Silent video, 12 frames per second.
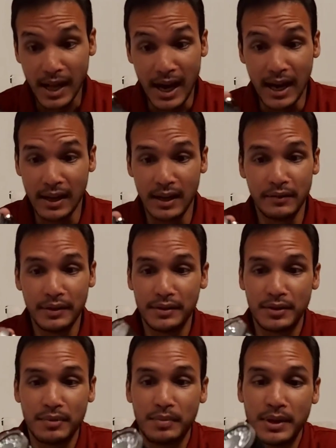I love it
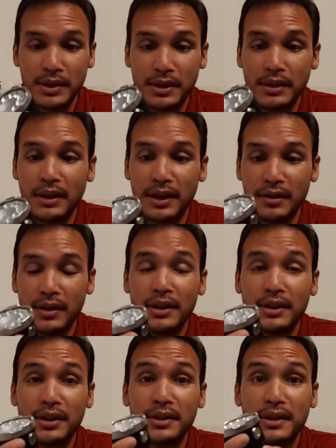just because it literally
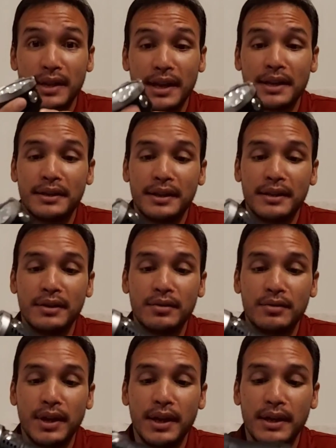turns night into
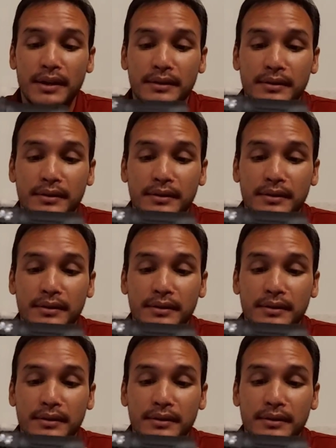day.